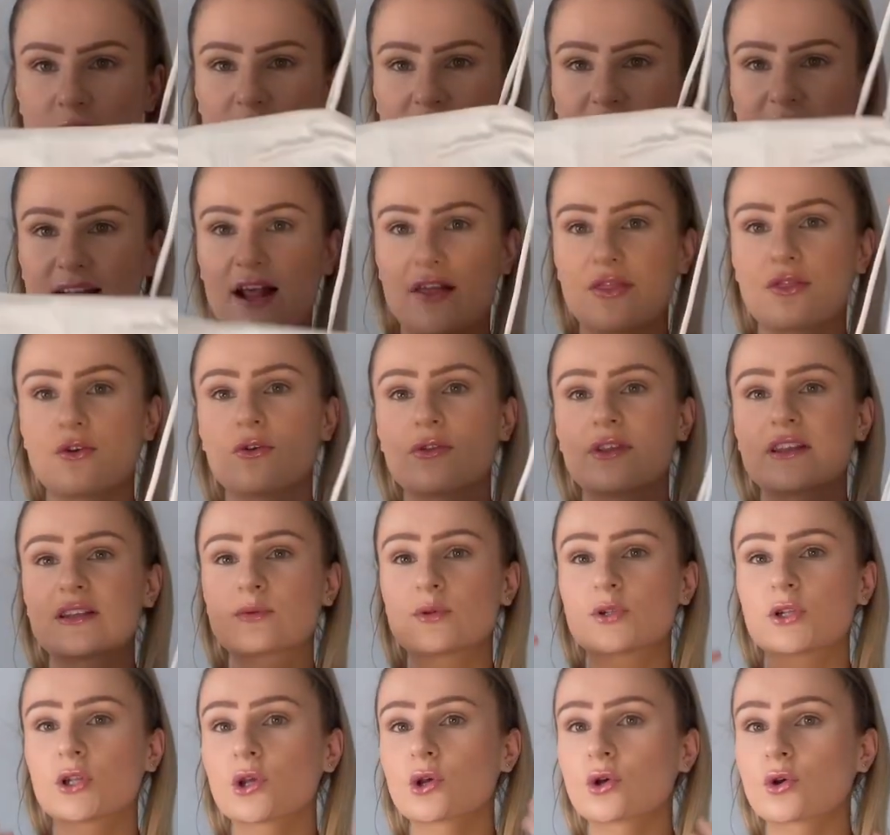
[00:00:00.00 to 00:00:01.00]
And I thought this would
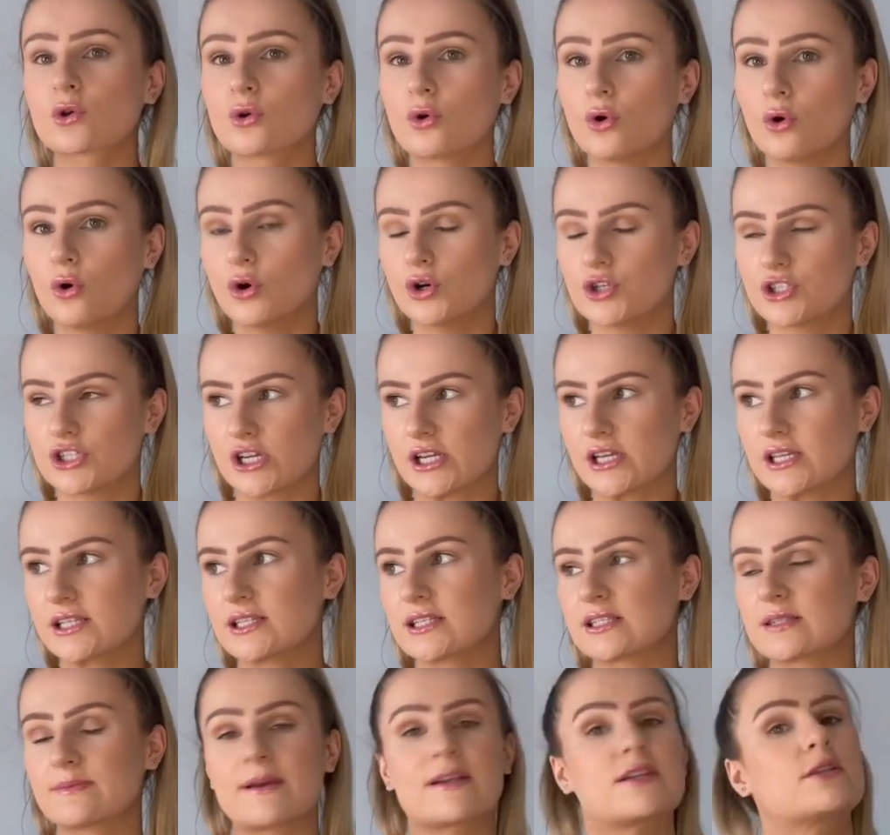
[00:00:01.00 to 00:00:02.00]
look gorgeous,
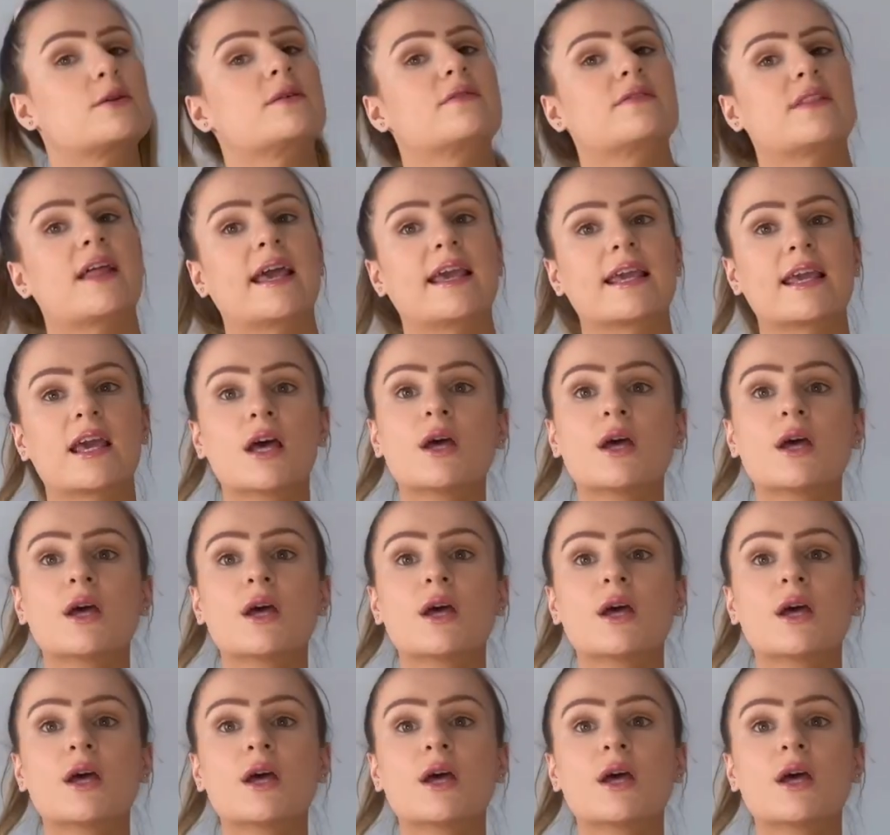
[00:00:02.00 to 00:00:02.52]
especially with like